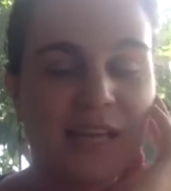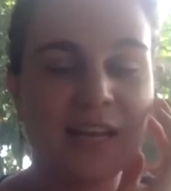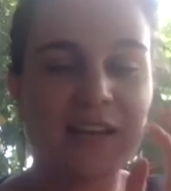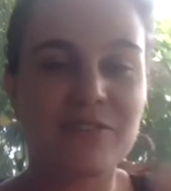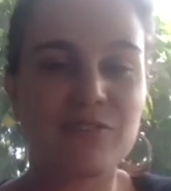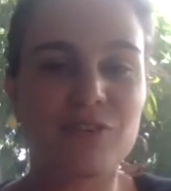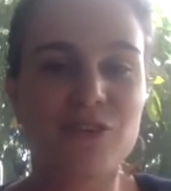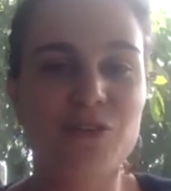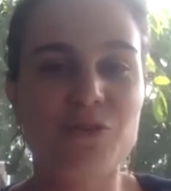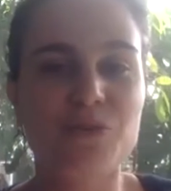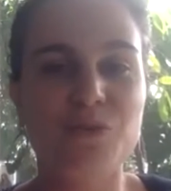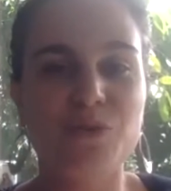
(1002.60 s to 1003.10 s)
of
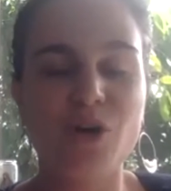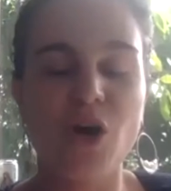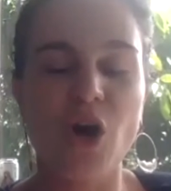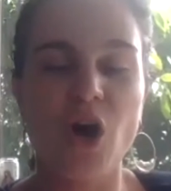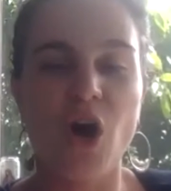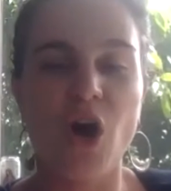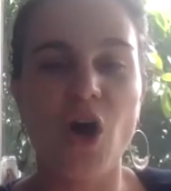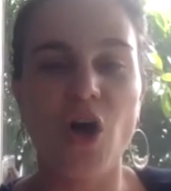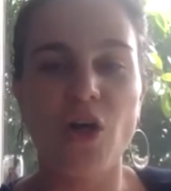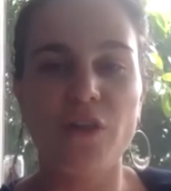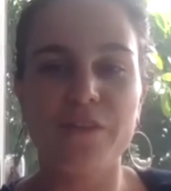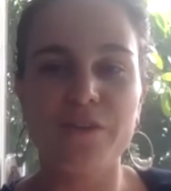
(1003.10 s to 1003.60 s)
you
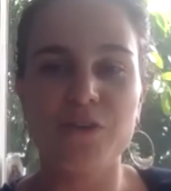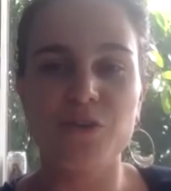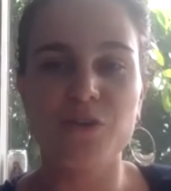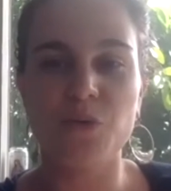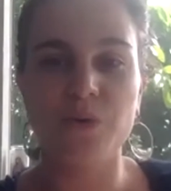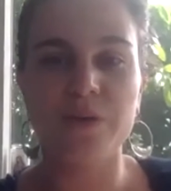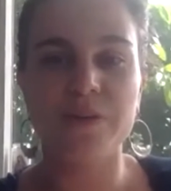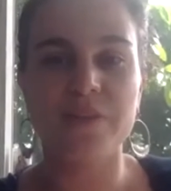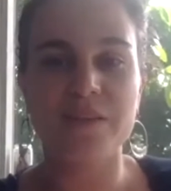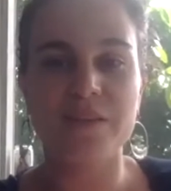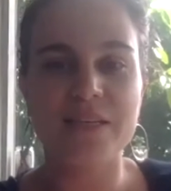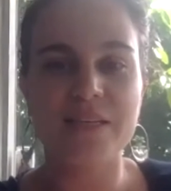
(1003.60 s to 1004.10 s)
call the
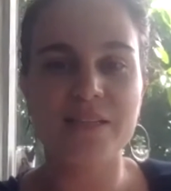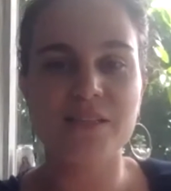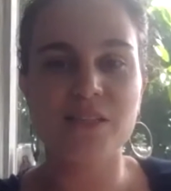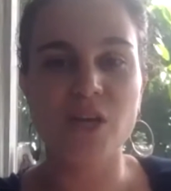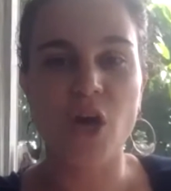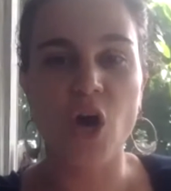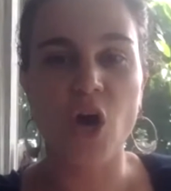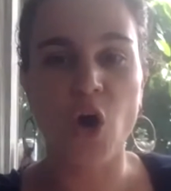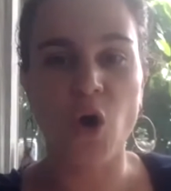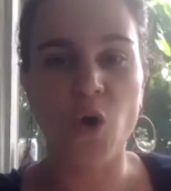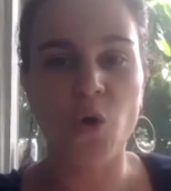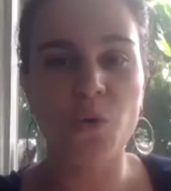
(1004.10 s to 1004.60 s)
Northeast
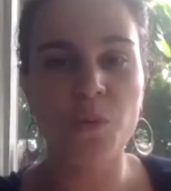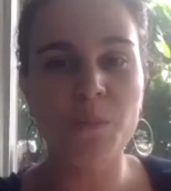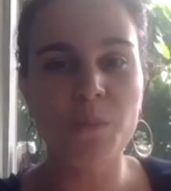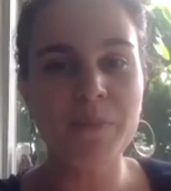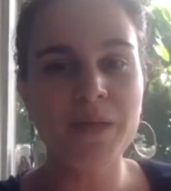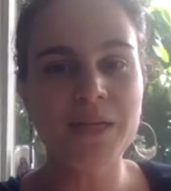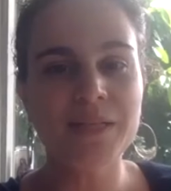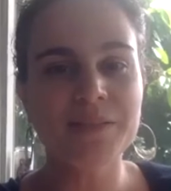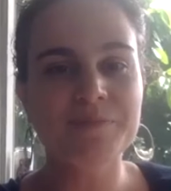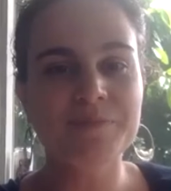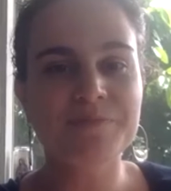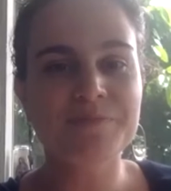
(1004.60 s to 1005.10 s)
home,
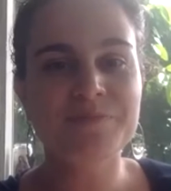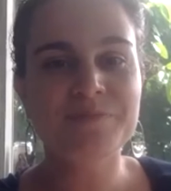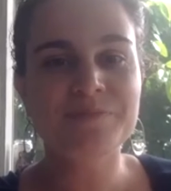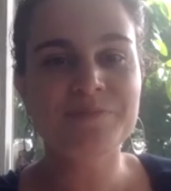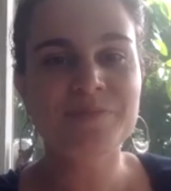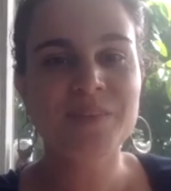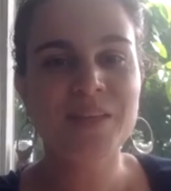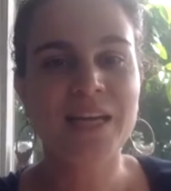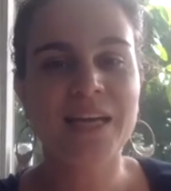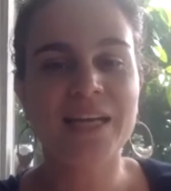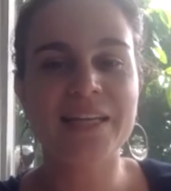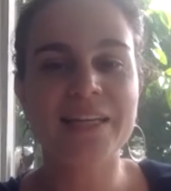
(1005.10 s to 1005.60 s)

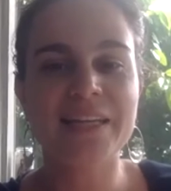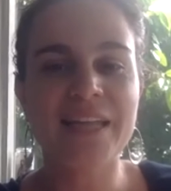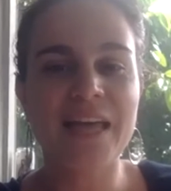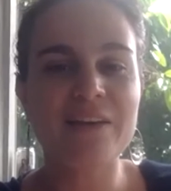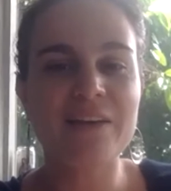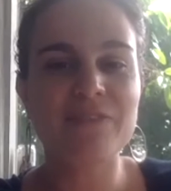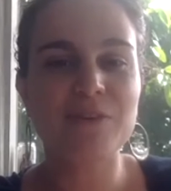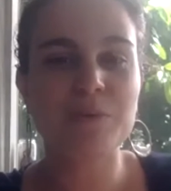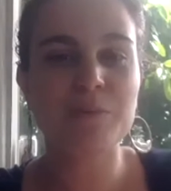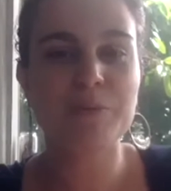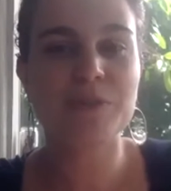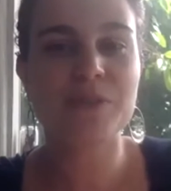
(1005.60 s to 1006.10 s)

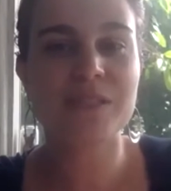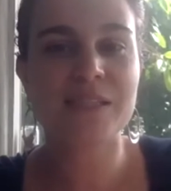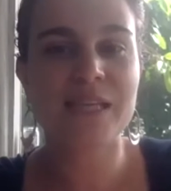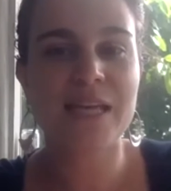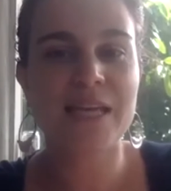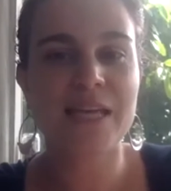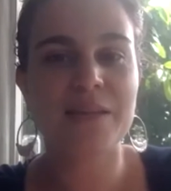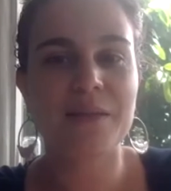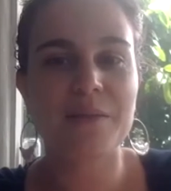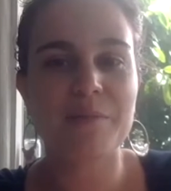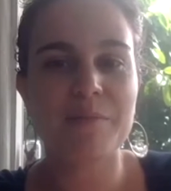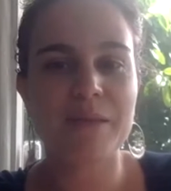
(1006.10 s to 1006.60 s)

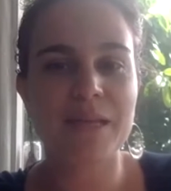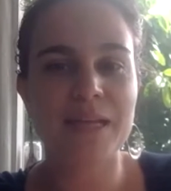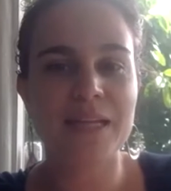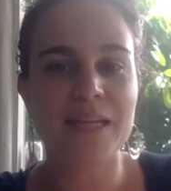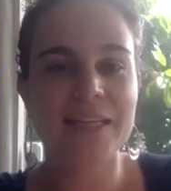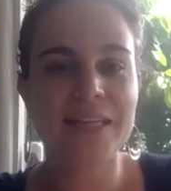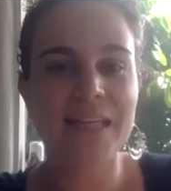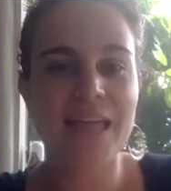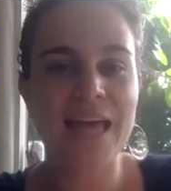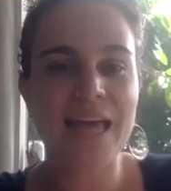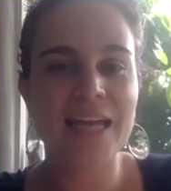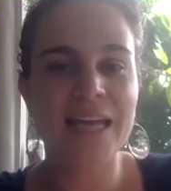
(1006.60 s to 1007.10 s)
11% the
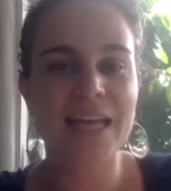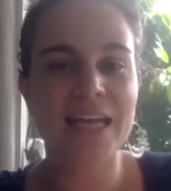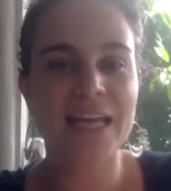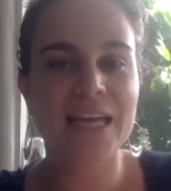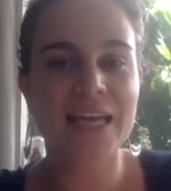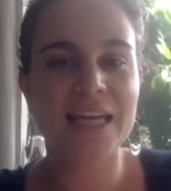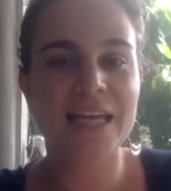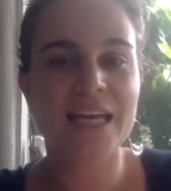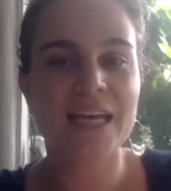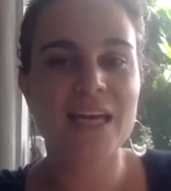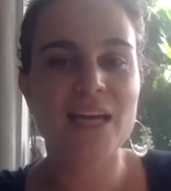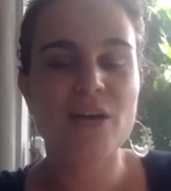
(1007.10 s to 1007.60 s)
Mid-Atlantic,
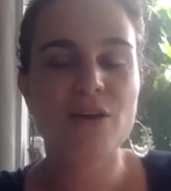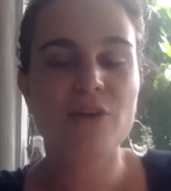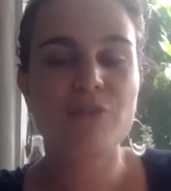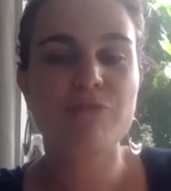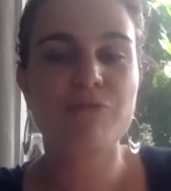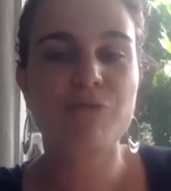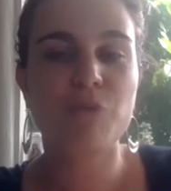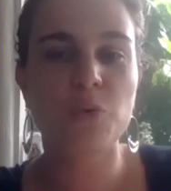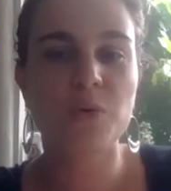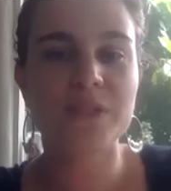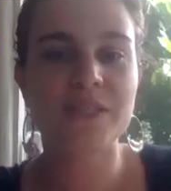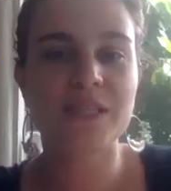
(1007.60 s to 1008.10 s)

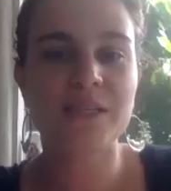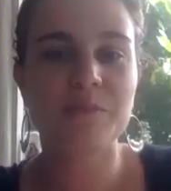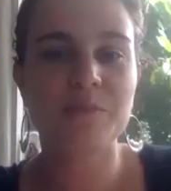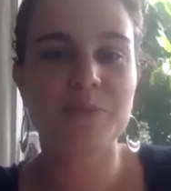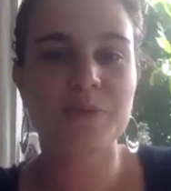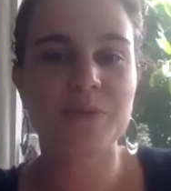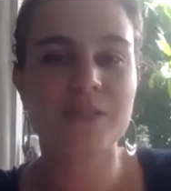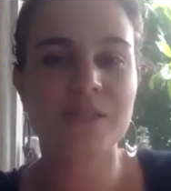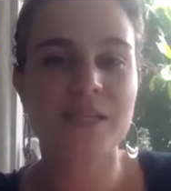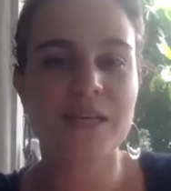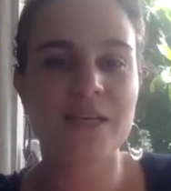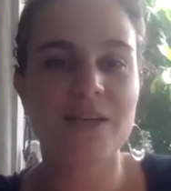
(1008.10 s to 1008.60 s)

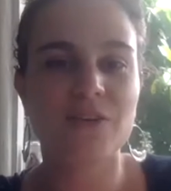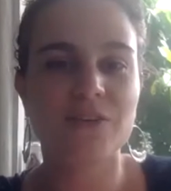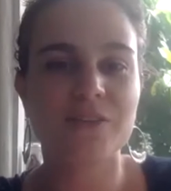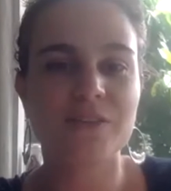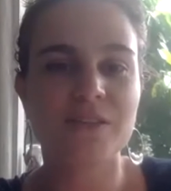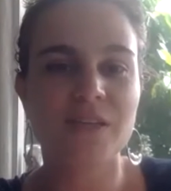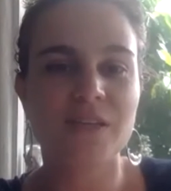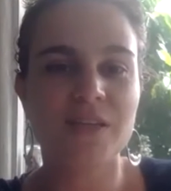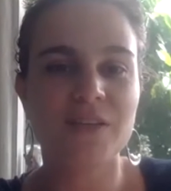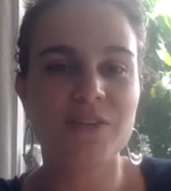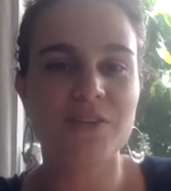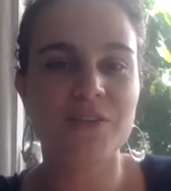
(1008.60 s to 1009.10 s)
14% are
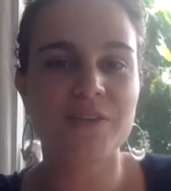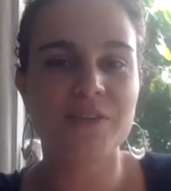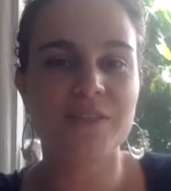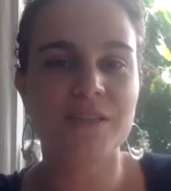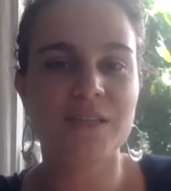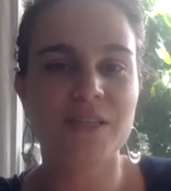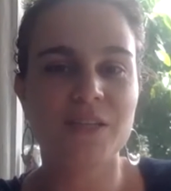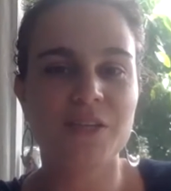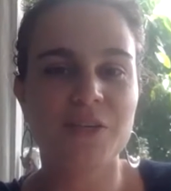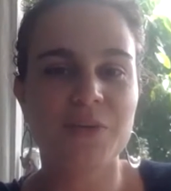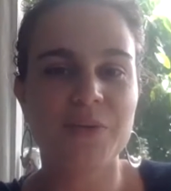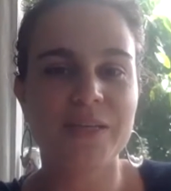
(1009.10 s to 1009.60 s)
Southerners in
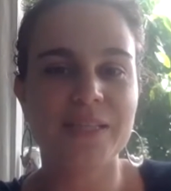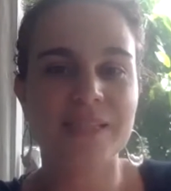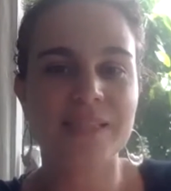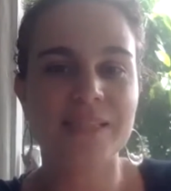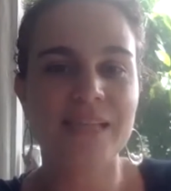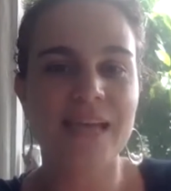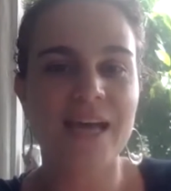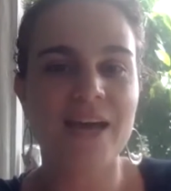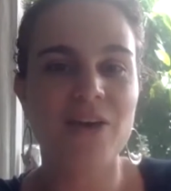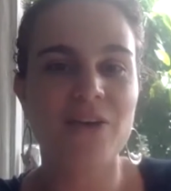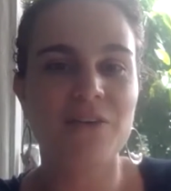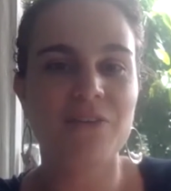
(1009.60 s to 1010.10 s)
the US
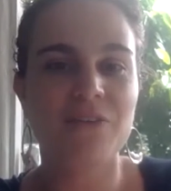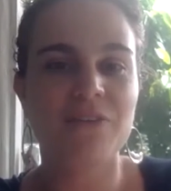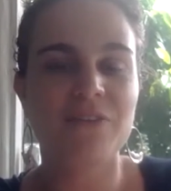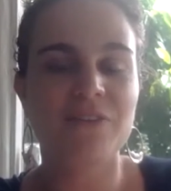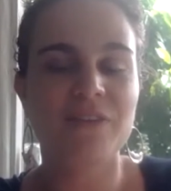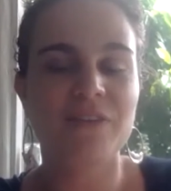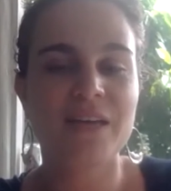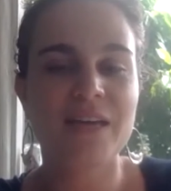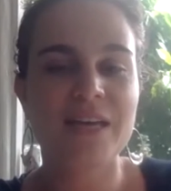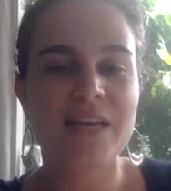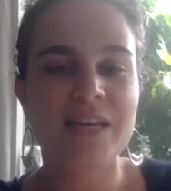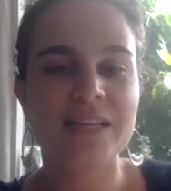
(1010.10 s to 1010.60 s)
South,
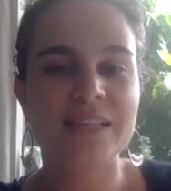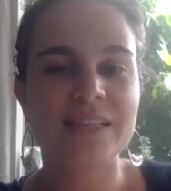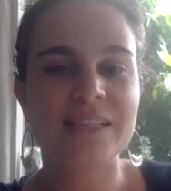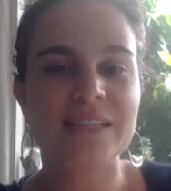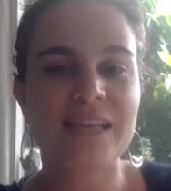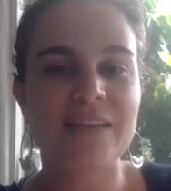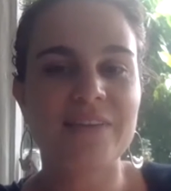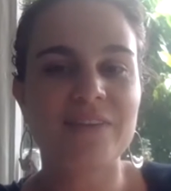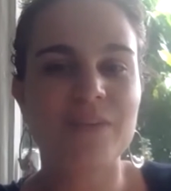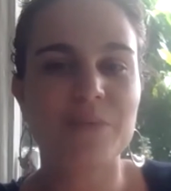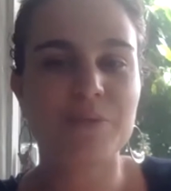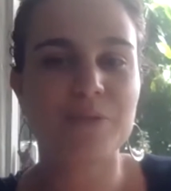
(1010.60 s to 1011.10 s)

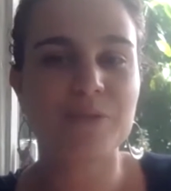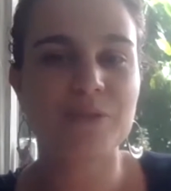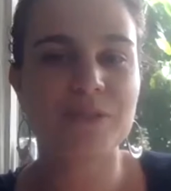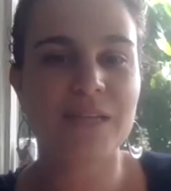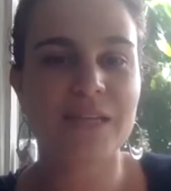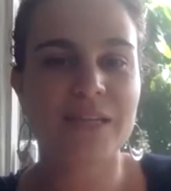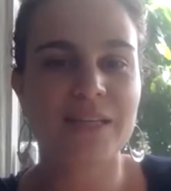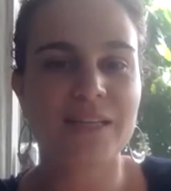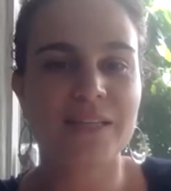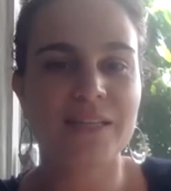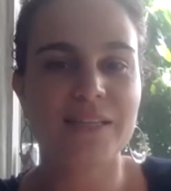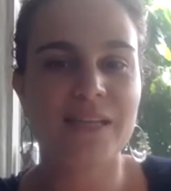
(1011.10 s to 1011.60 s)
7%
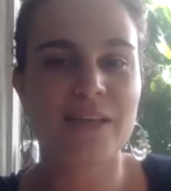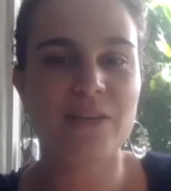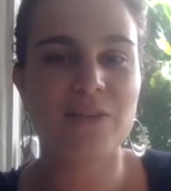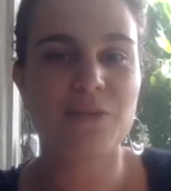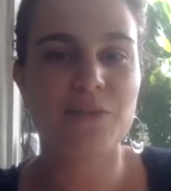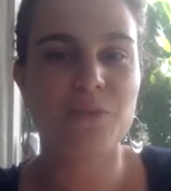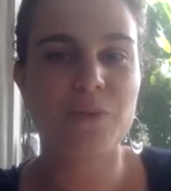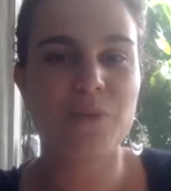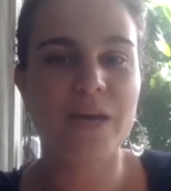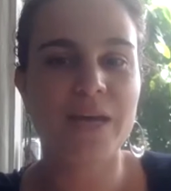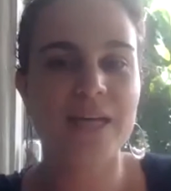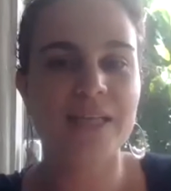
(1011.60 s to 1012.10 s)
in the
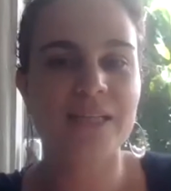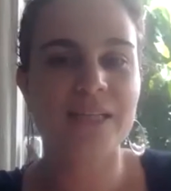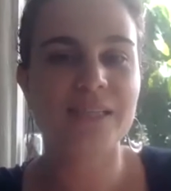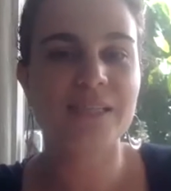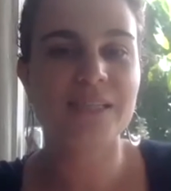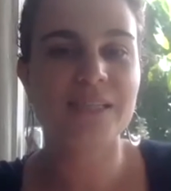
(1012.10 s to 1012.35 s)
Southwest,